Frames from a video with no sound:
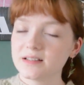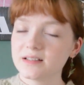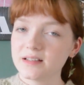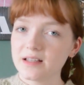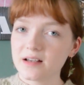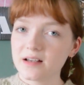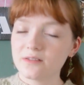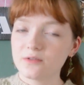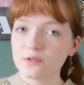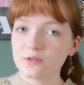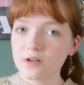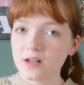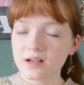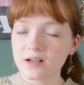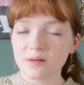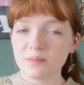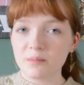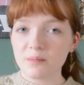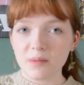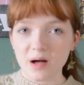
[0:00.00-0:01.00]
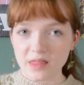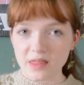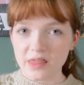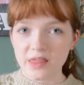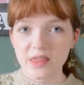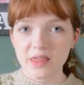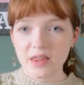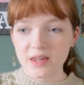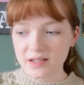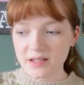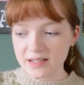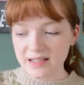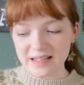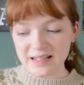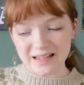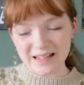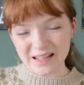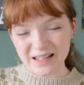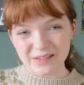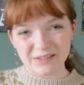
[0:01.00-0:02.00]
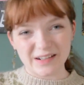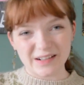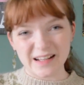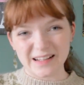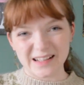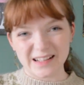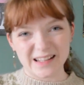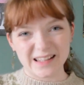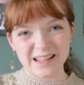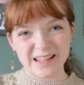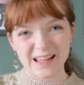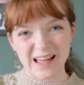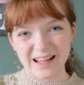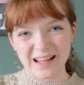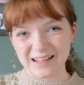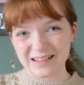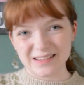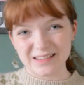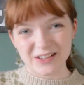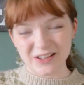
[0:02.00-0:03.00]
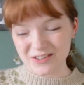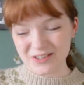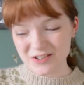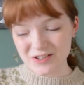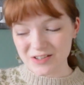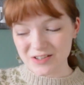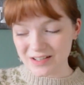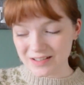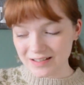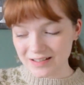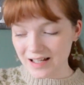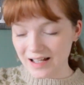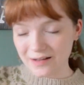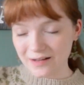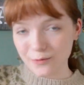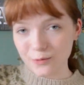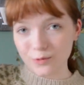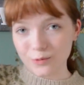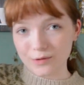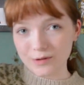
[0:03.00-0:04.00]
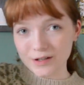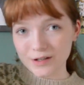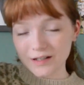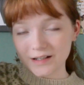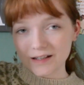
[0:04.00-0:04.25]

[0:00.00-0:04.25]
yeah, for like a month in here, and I hadn't touched it at all.